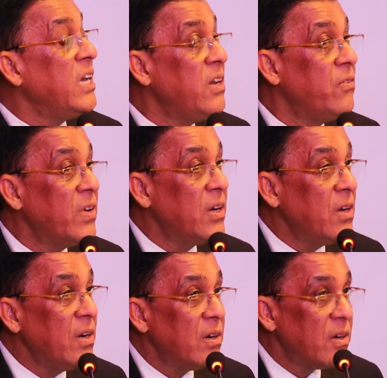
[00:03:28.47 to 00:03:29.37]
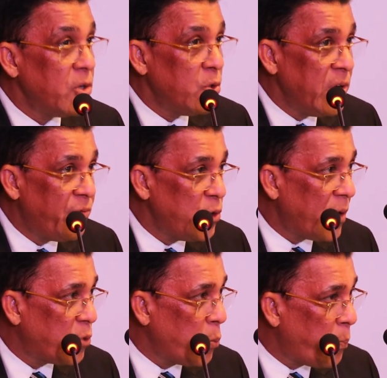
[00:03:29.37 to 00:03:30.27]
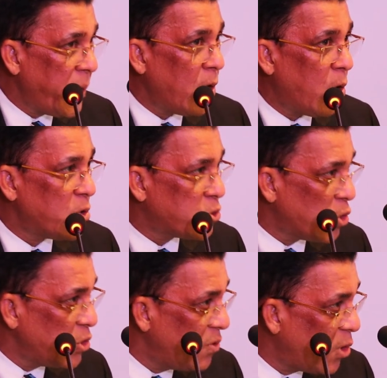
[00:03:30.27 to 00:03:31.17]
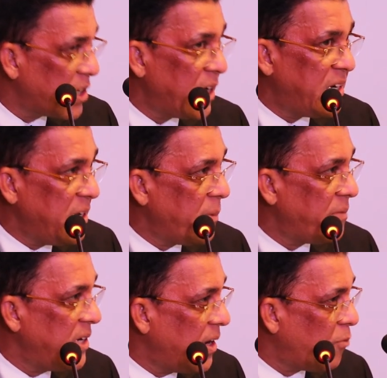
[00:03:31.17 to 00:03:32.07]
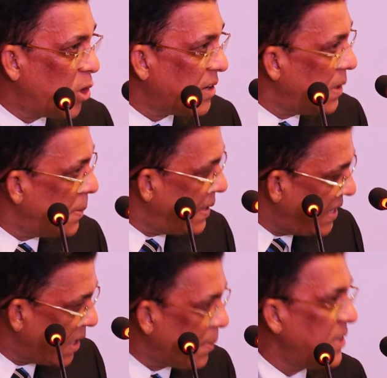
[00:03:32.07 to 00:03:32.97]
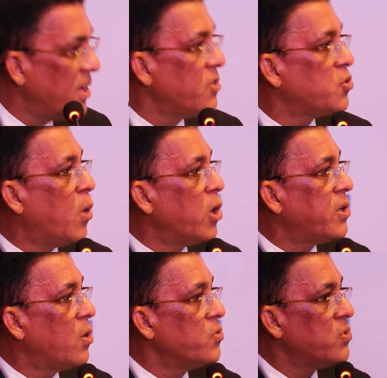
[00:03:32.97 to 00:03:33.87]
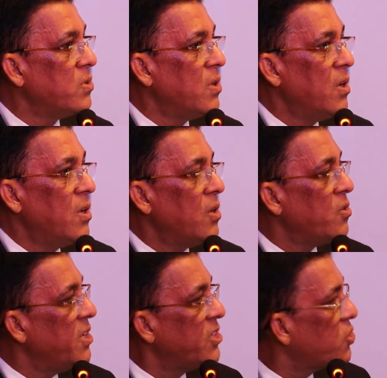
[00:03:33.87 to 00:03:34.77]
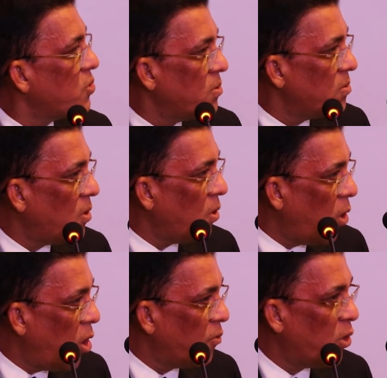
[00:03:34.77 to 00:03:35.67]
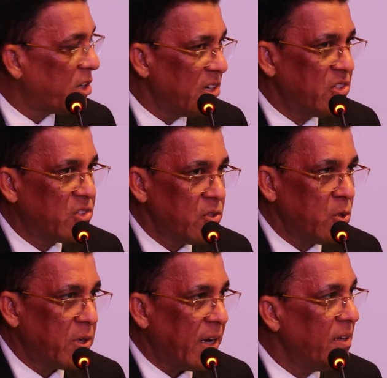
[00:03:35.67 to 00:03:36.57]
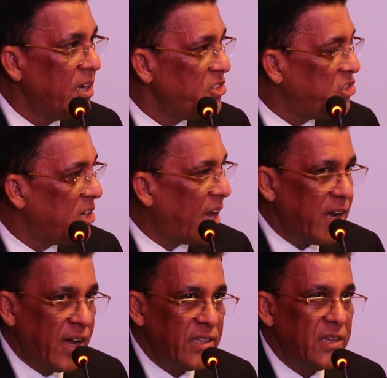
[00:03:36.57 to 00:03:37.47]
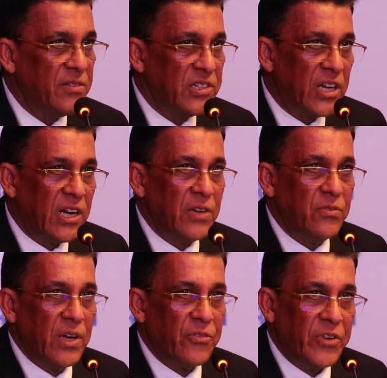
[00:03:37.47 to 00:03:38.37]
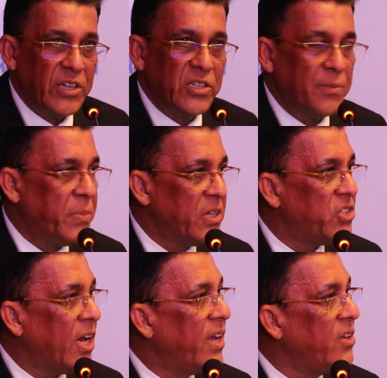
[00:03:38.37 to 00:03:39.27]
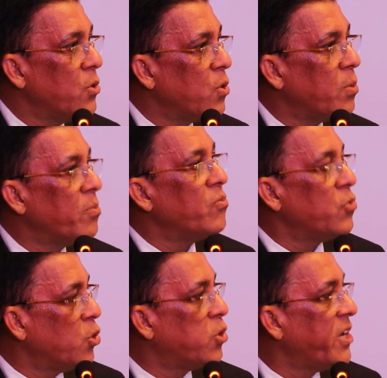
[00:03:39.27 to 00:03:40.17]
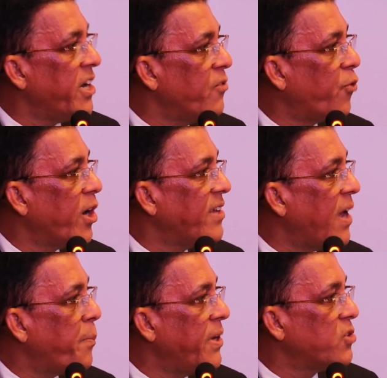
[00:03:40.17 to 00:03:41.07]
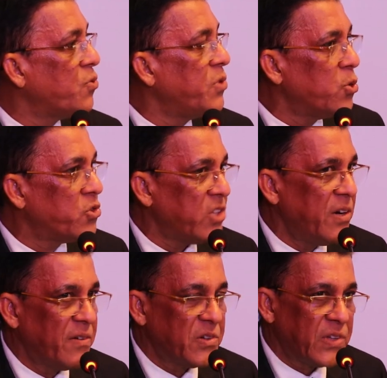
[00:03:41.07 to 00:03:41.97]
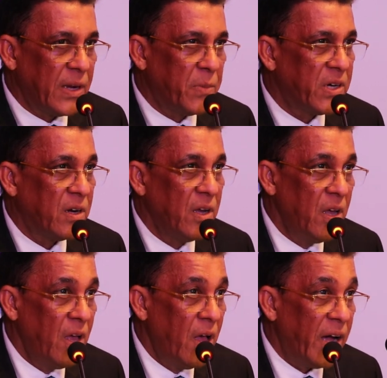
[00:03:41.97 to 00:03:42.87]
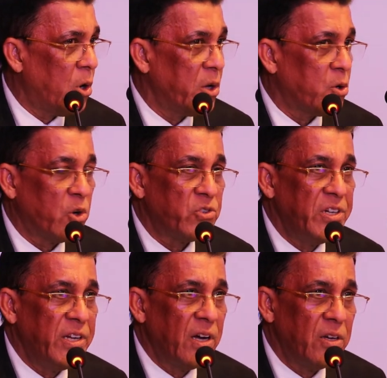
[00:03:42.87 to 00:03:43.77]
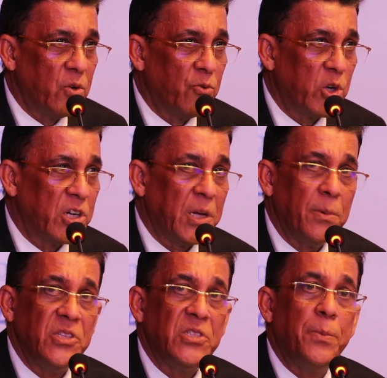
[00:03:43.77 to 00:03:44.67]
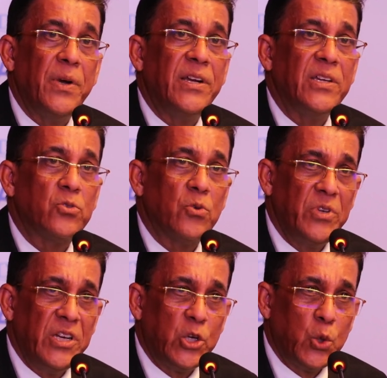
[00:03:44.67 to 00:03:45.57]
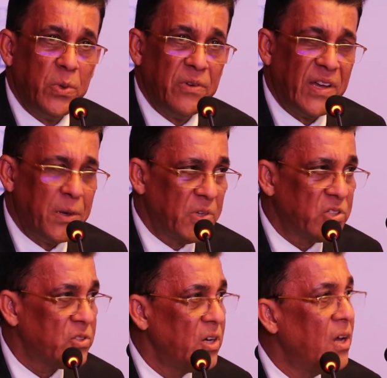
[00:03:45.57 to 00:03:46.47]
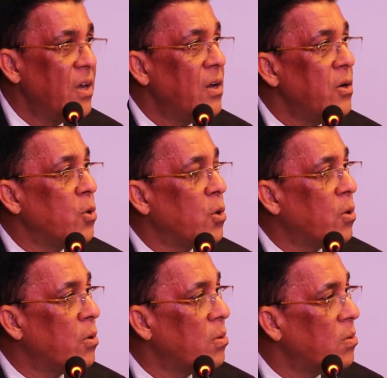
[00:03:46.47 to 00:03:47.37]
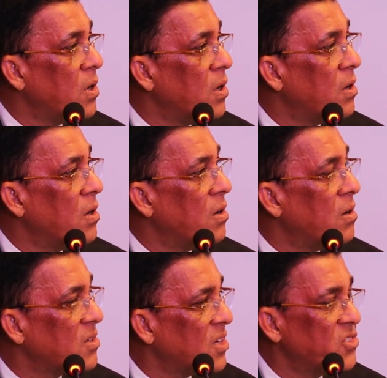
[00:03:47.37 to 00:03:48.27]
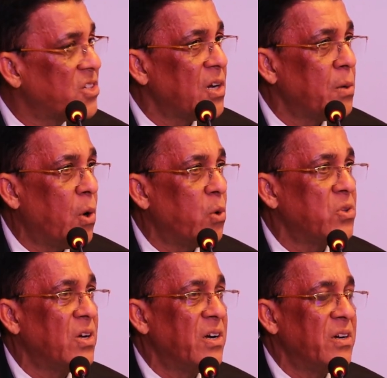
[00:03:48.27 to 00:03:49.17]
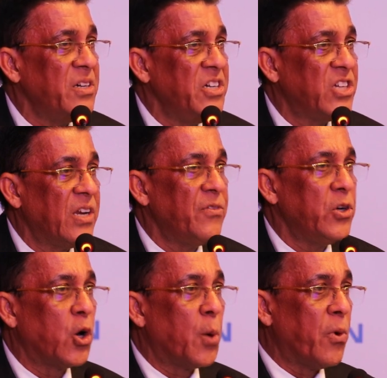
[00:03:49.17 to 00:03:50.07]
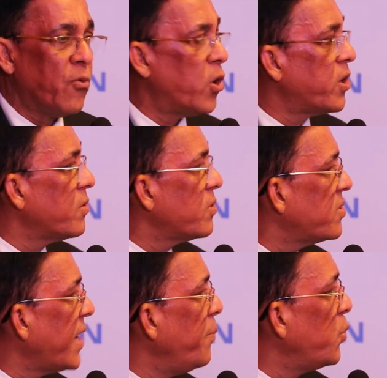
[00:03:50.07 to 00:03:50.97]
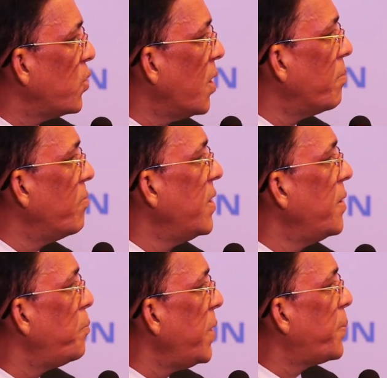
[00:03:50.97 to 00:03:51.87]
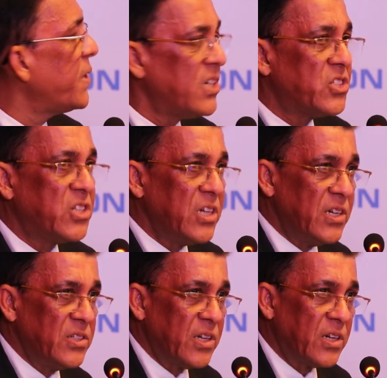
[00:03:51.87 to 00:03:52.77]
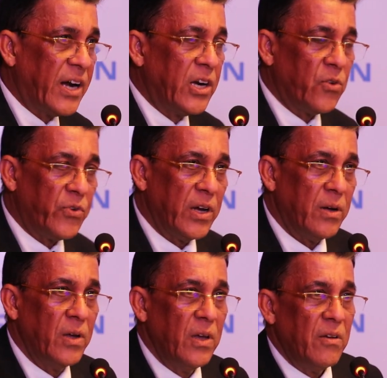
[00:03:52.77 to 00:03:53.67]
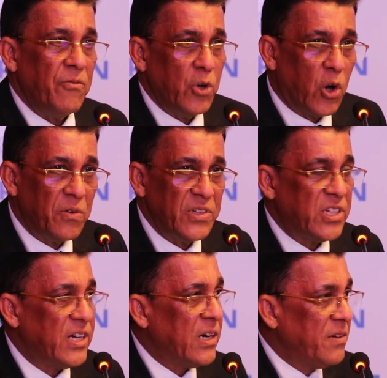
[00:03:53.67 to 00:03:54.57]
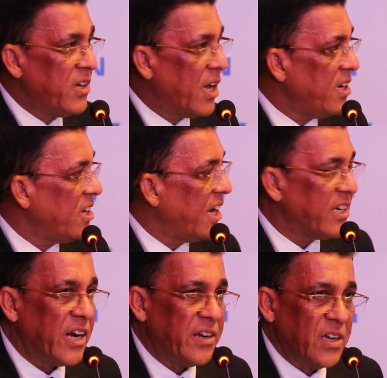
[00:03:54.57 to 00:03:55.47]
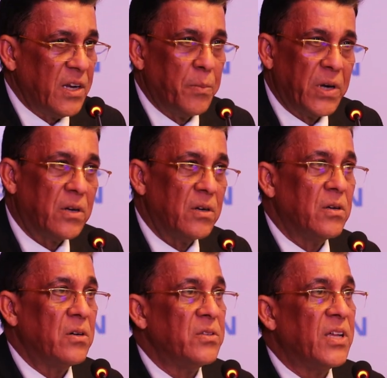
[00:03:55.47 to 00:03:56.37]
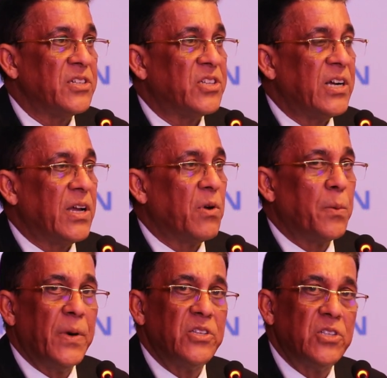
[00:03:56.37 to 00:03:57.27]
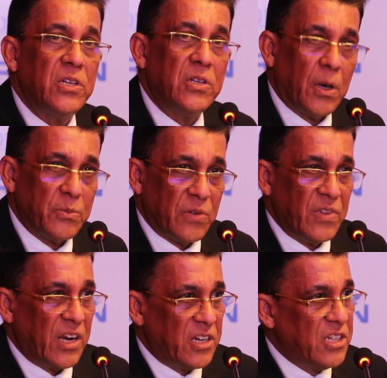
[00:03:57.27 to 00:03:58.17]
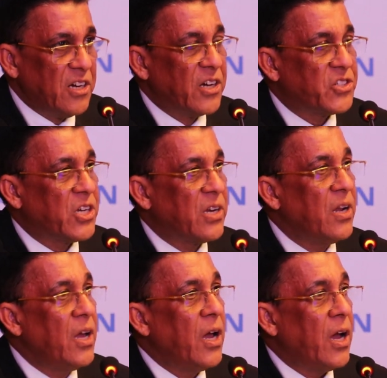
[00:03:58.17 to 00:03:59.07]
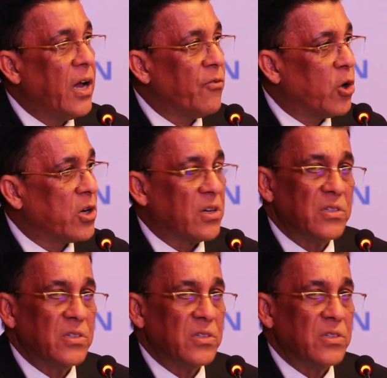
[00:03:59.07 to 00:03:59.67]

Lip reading: Even if you have to pay also, you will not get DM water available nearby the small towns. It's all water is, you know, Chennai, I think recently we have faced a big challenge, you know, though the rainfall has happened, so we could save ourselves, but all across India, you know, water table is depleting. So we need to be very much, you know, concerned about the each and every drop of water time to come. Paper industry is a kind of a, we always say that we are in the red category, but the recent developments in terms of the energy reduction and water